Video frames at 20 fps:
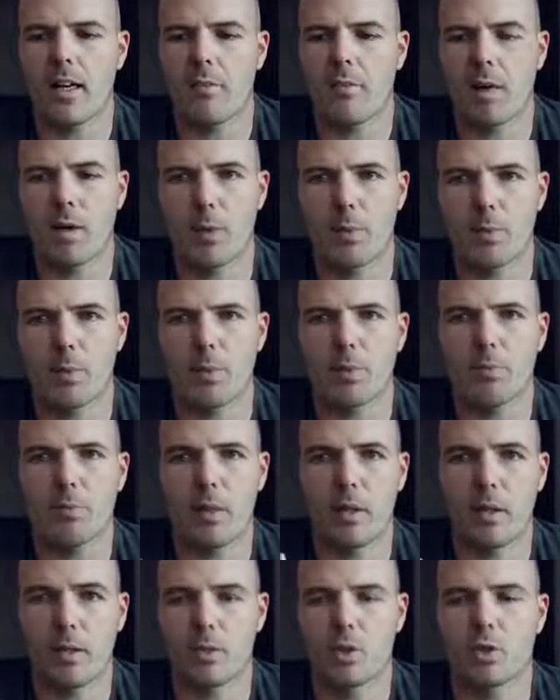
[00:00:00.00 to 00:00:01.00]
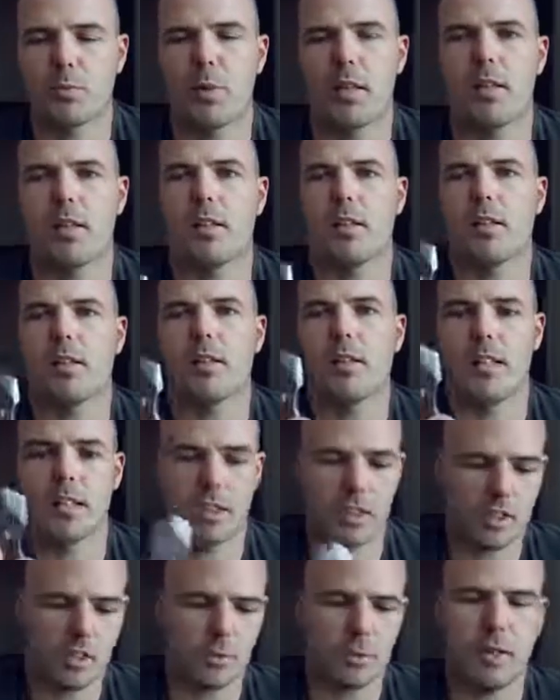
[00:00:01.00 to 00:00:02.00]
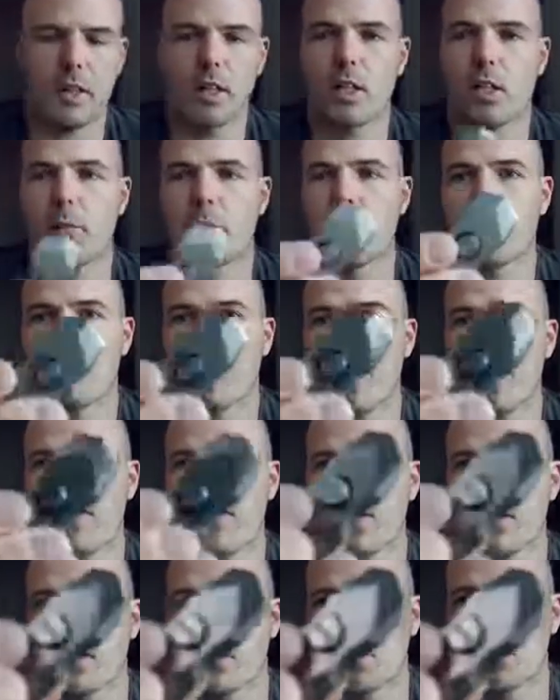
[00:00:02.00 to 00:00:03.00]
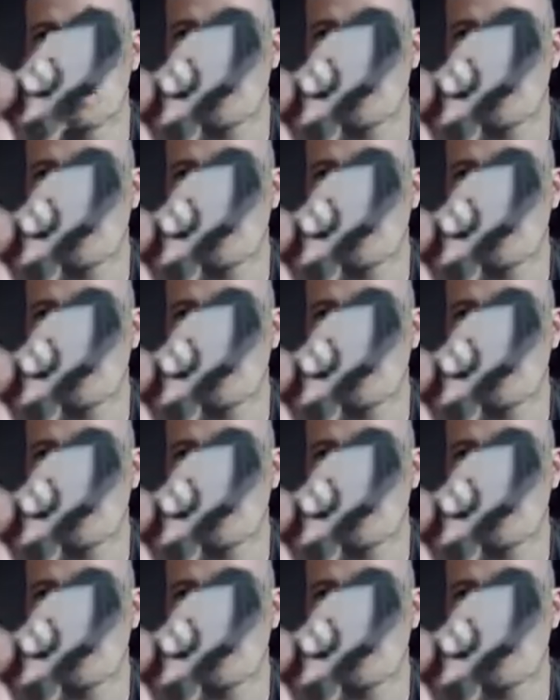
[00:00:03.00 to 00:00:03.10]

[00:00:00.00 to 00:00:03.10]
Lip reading: own spinner. This is spinner number 5. This is the